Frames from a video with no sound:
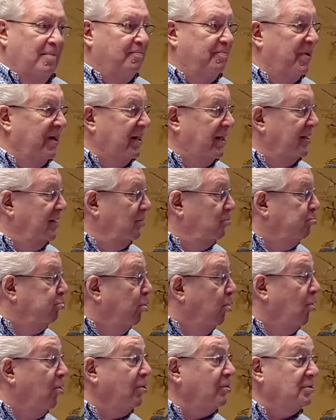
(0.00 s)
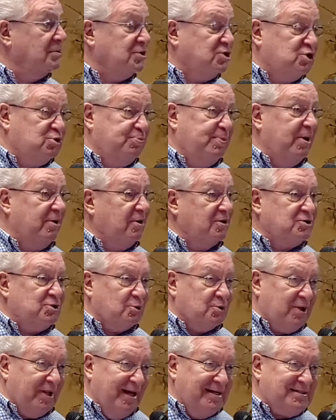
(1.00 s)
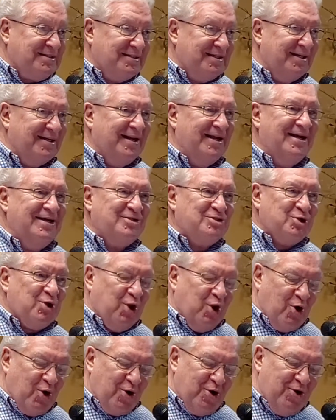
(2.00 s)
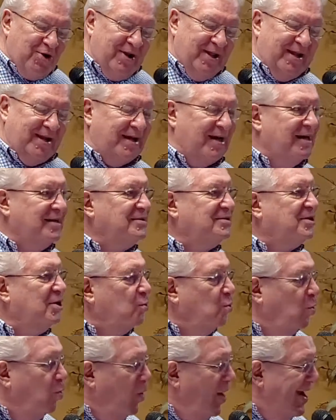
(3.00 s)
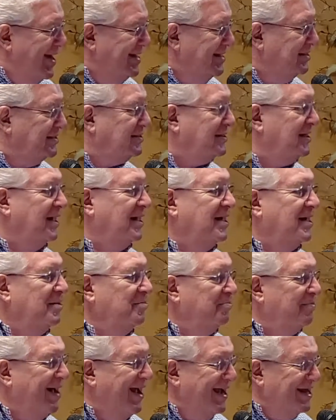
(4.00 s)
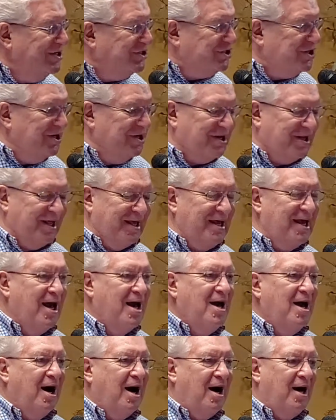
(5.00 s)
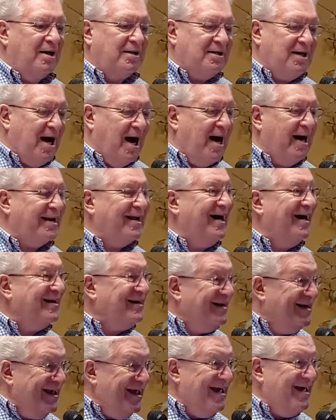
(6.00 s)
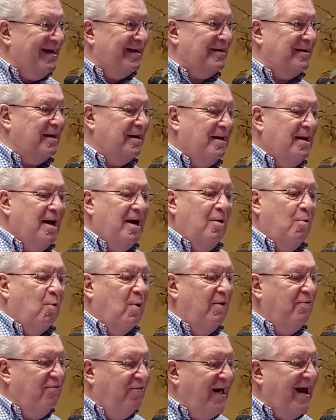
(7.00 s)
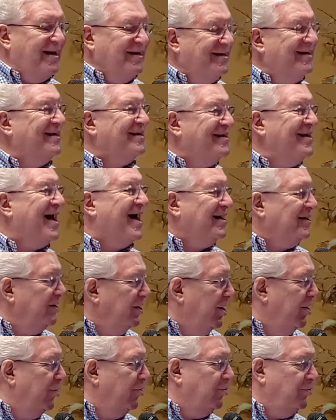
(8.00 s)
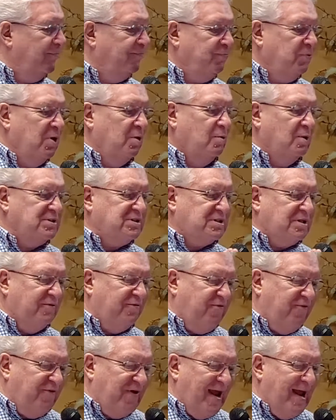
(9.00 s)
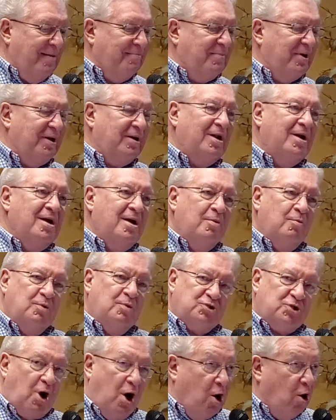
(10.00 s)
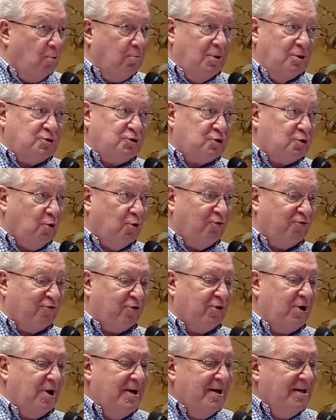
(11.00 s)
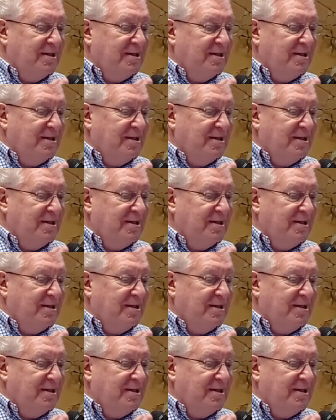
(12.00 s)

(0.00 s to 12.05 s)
But an important spiritual lesson is learning to wait patiently on God. Again, what they did not know was the famine was almost over.